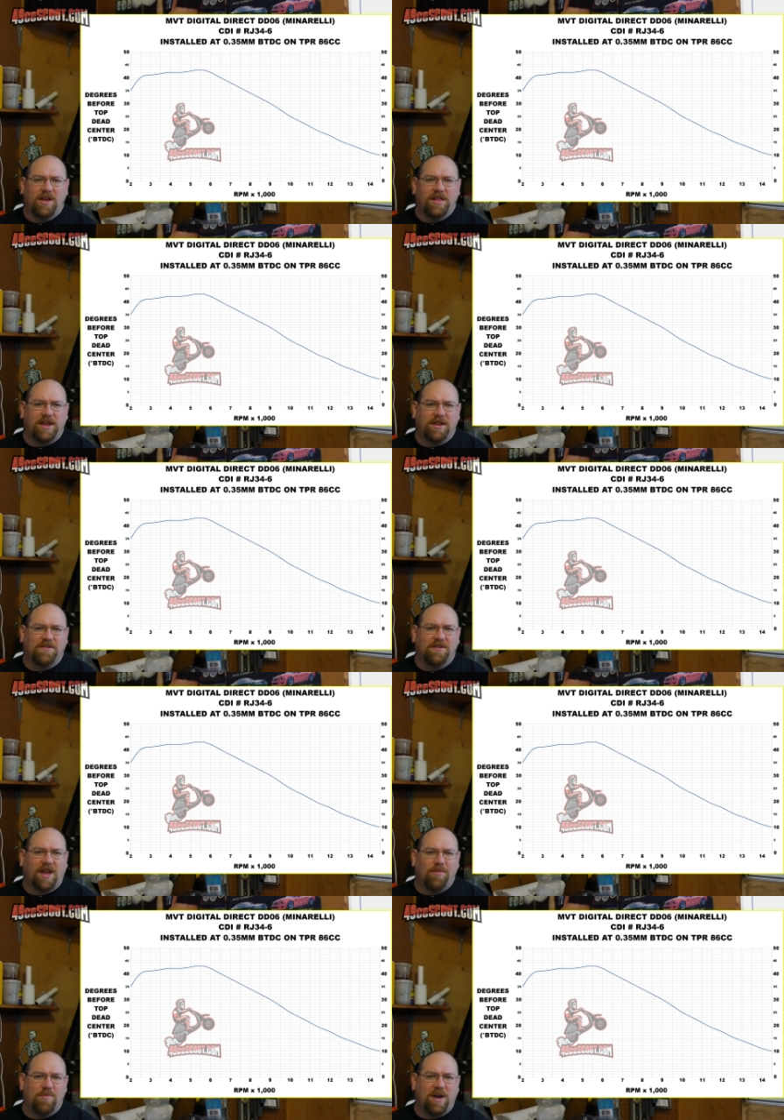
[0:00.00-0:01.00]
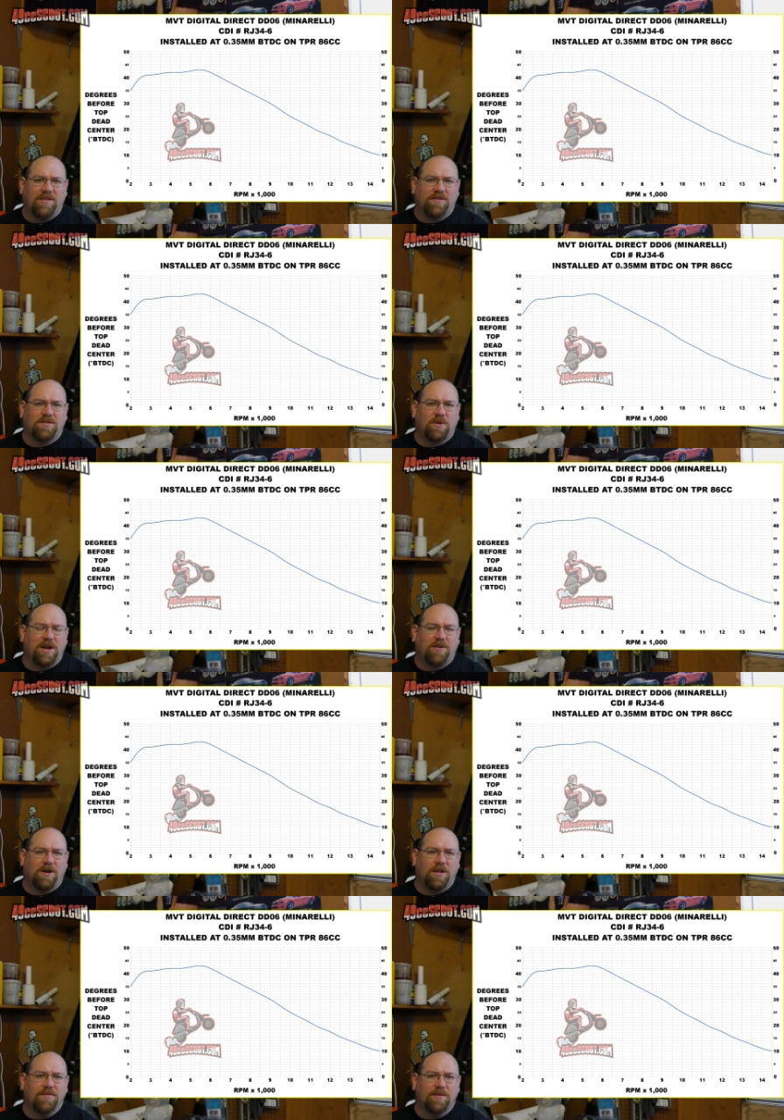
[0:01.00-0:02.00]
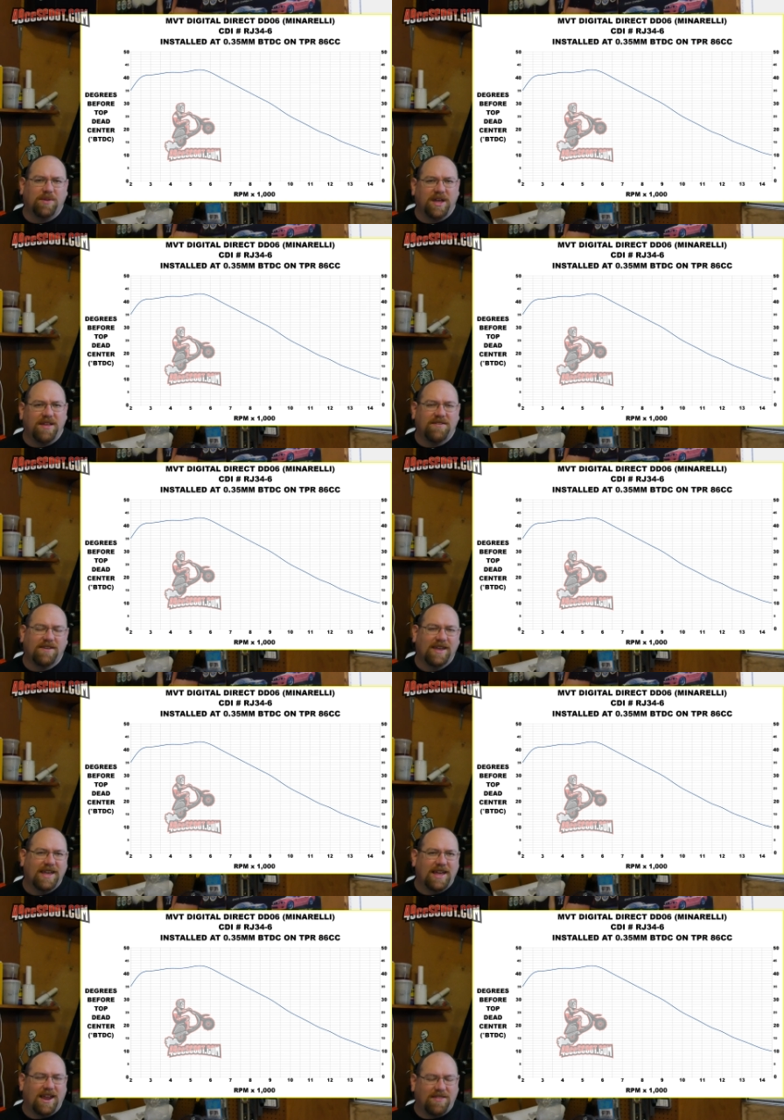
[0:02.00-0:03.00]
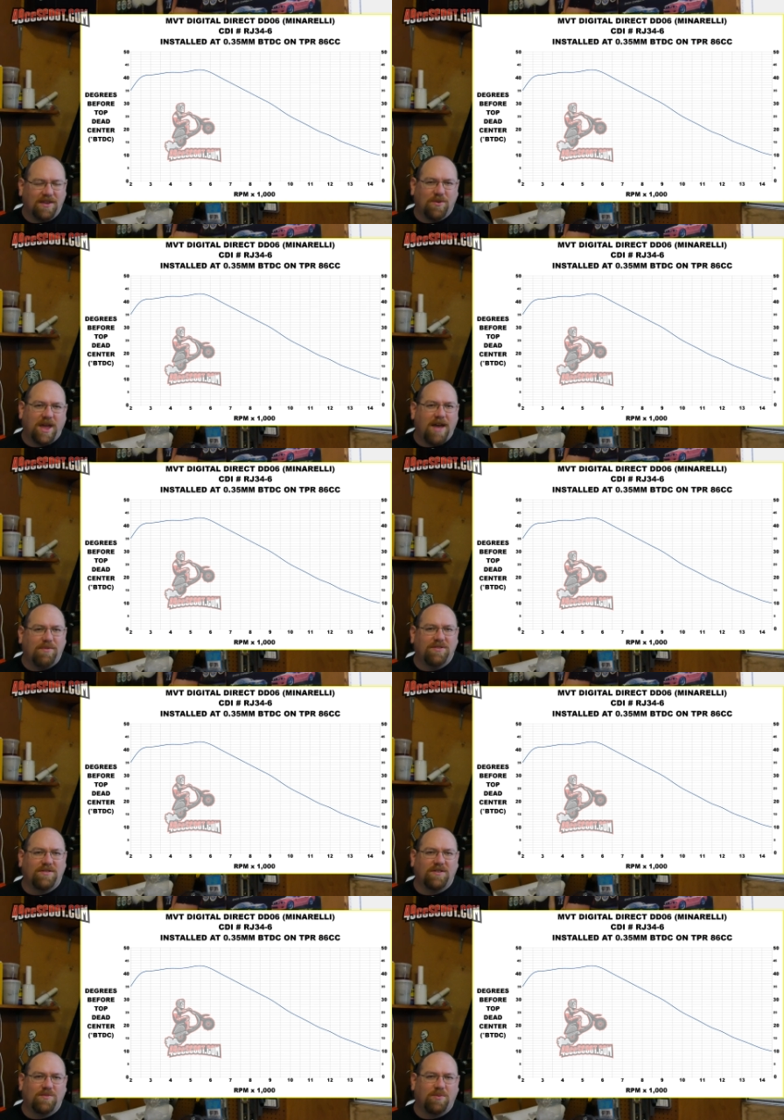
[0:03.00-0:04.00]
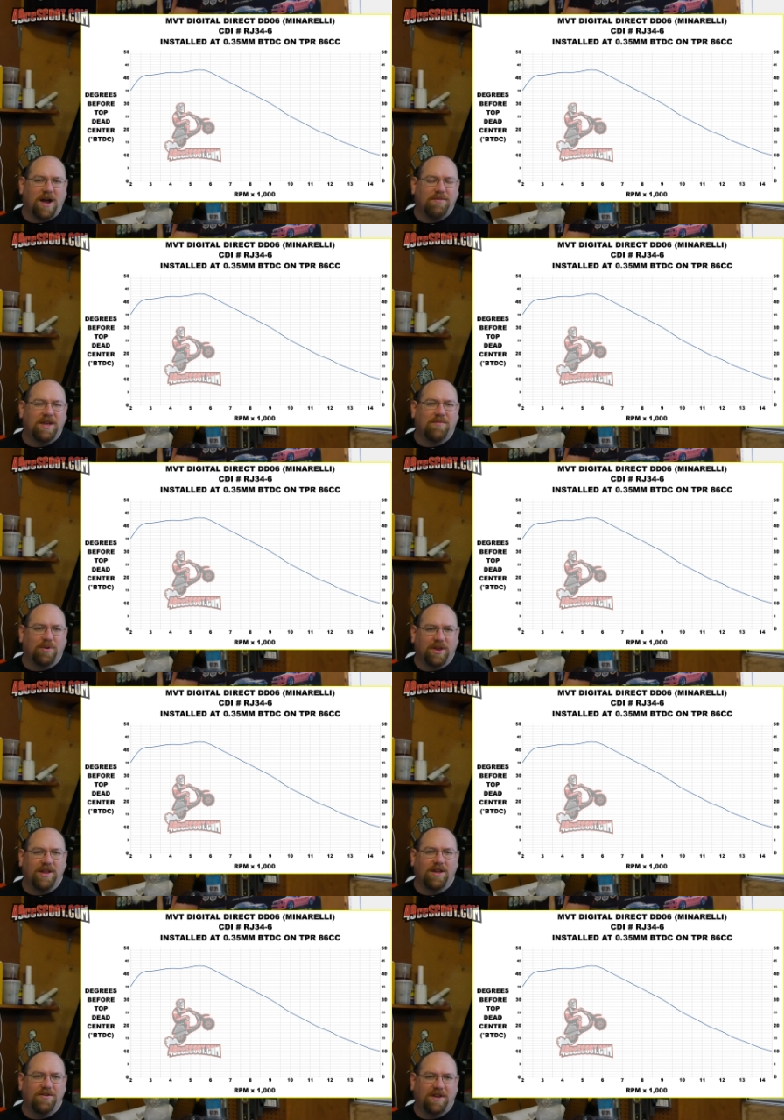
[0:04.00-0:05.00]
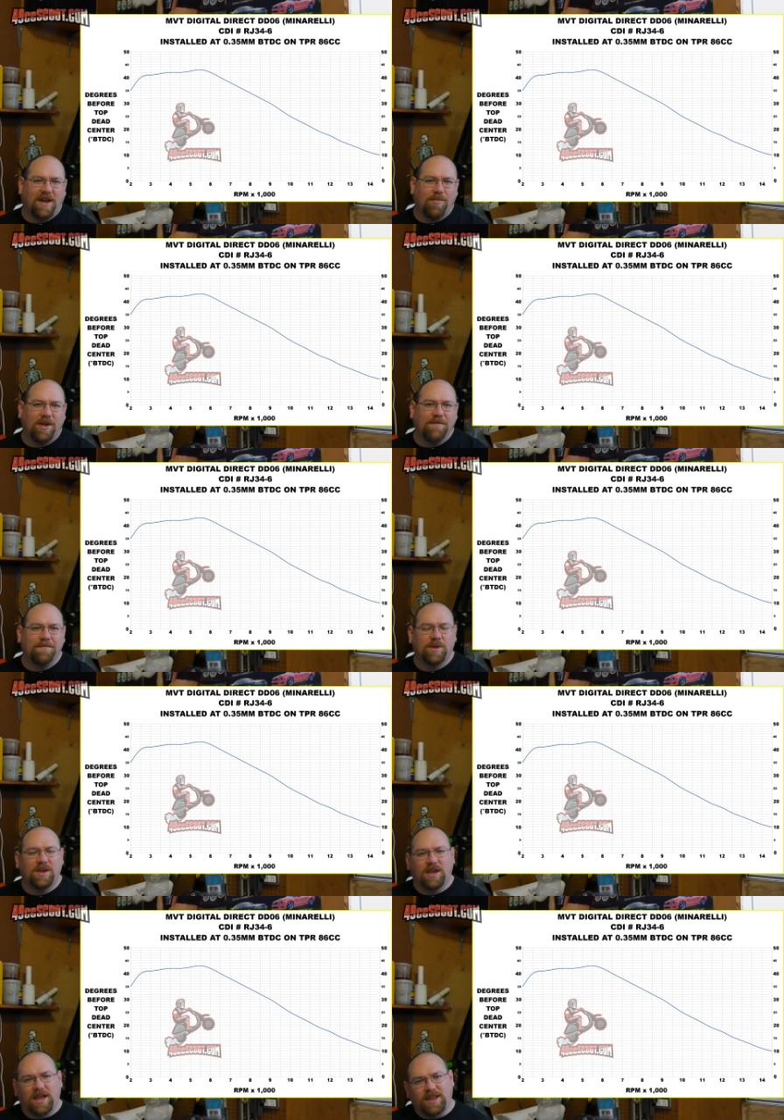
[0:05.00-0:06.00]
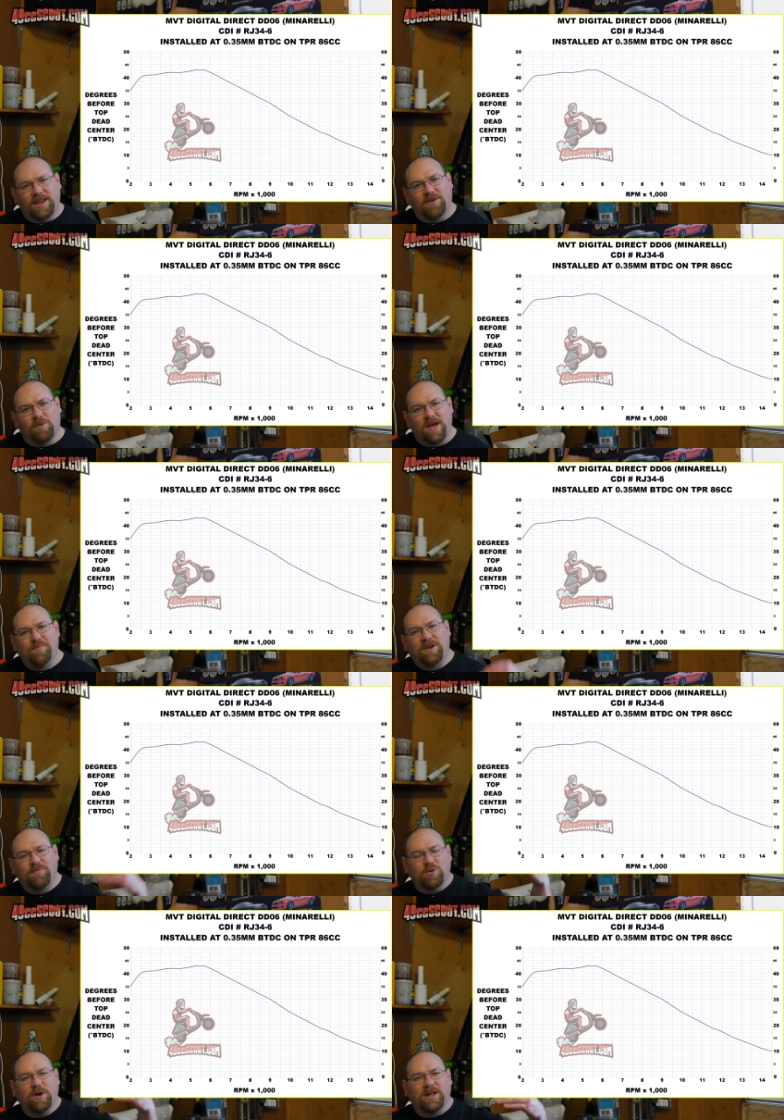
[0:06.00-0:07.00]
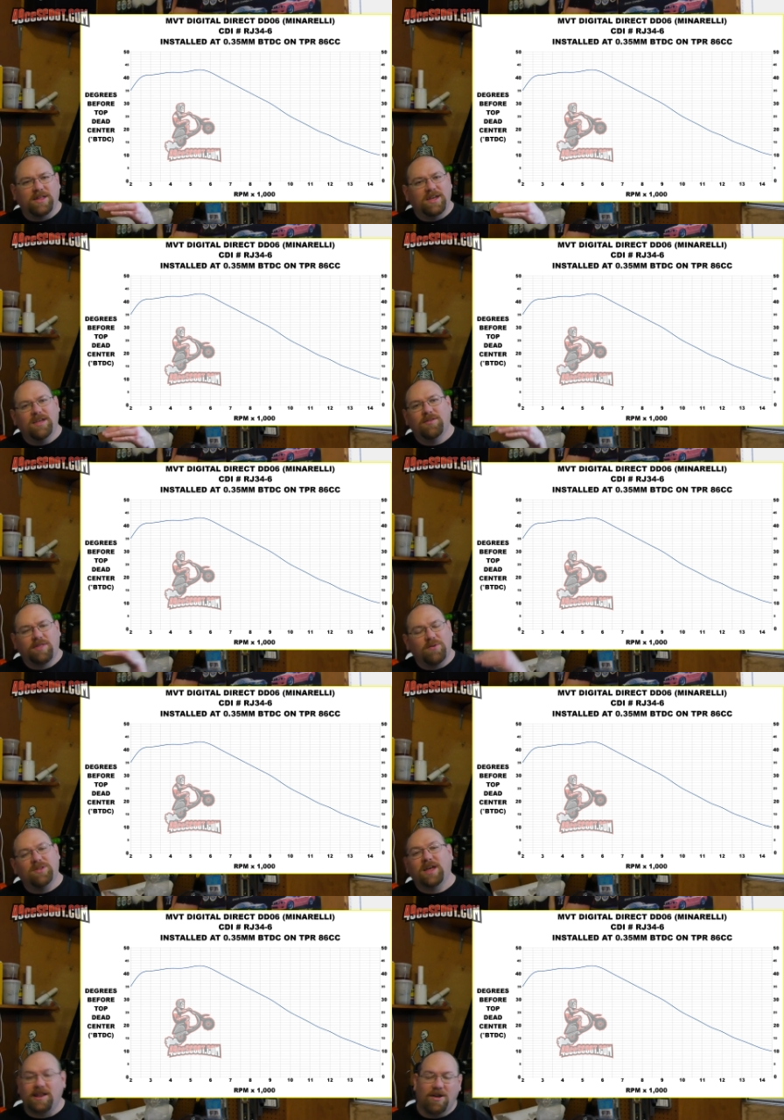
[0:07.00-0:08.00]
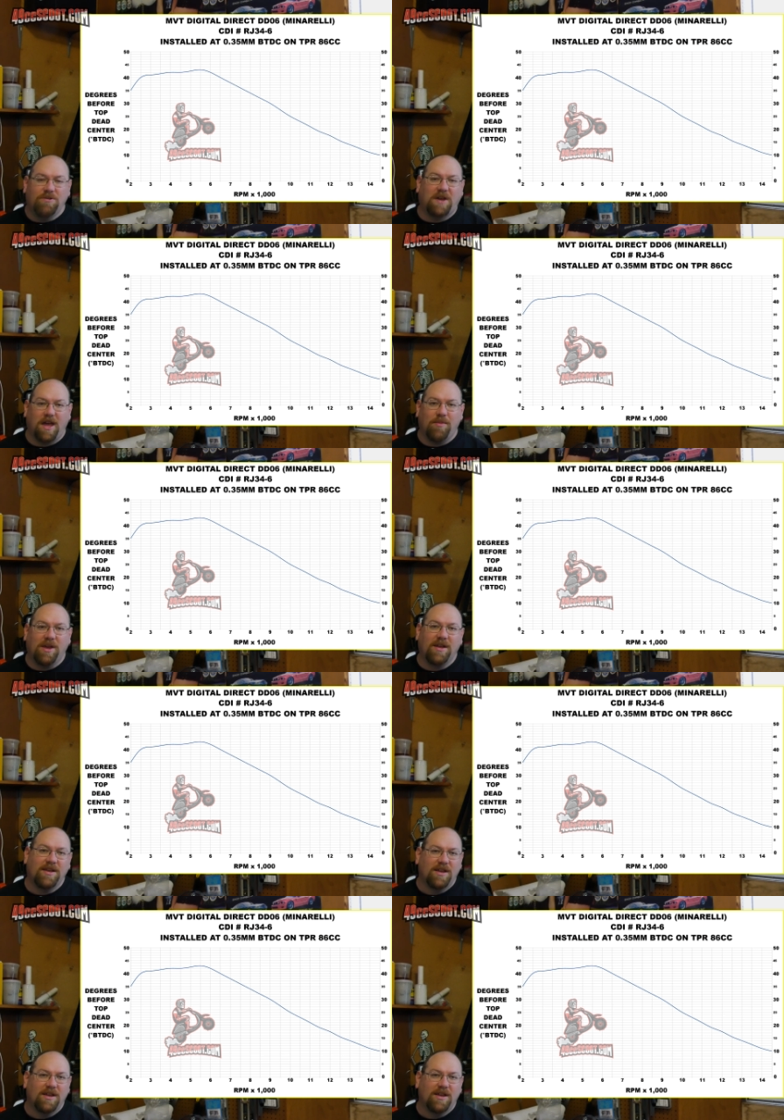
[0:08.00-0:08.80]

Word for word: The ignition timing bounces around all over the place. And I think what happens is it's probably a pretty low timing, and then they ramp it up quickly. They want that low timing,